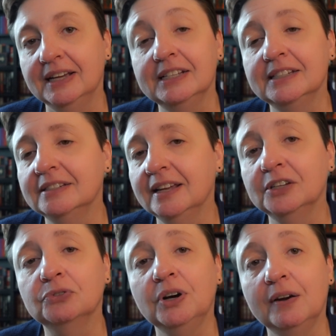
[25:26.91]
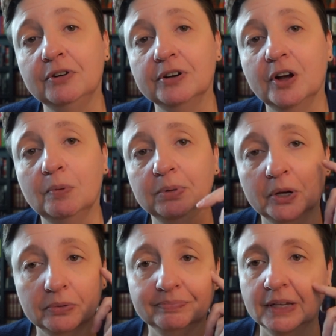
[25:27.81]
It just takes forever to
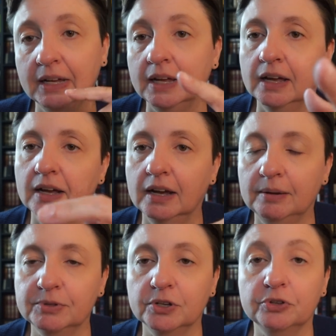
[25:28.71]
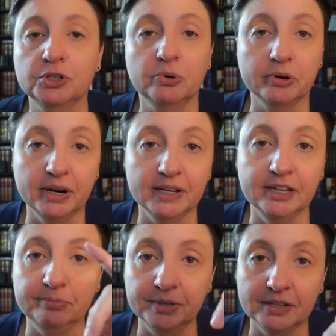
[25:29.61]
upload. Um, so the shorter I
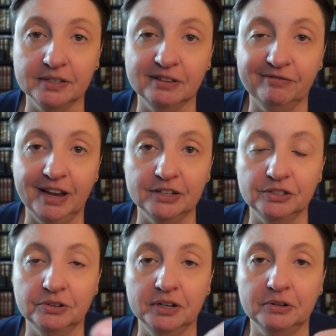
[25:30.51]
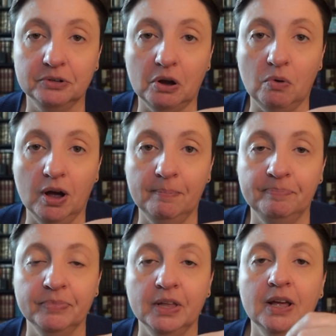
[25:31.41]
keep this, the faster it'll go up.
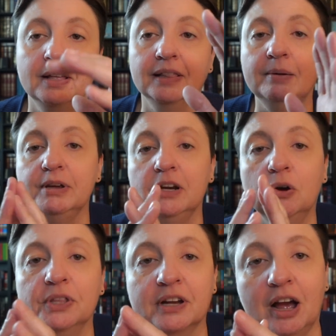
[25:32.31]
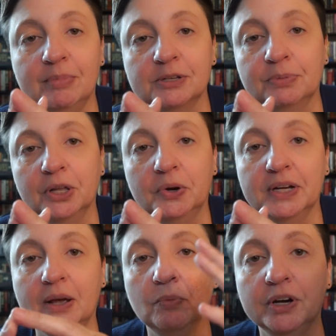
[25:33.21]
Let me know in the comments below,
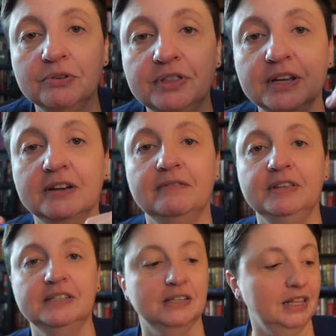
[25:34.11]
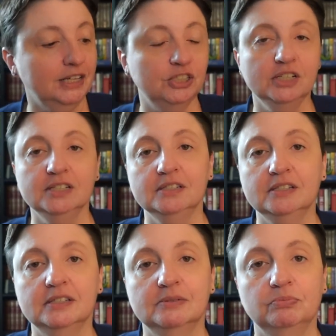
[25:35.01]
again, what you think of these
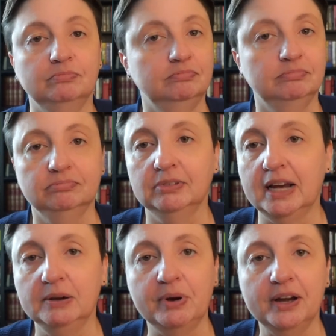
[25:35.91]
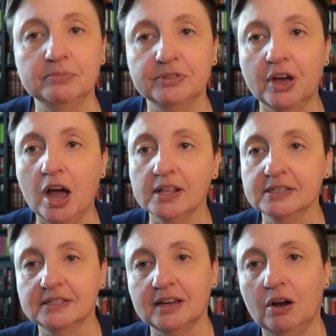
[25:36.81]
selections, any random
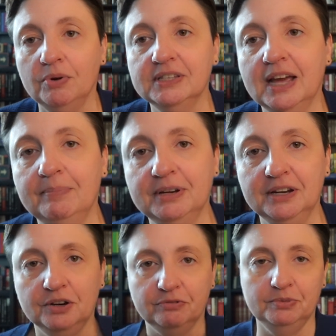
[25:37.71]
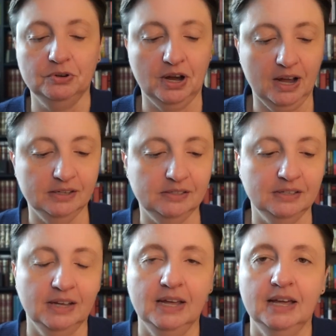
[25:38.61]
thoughts. Always happy to hear from you guys.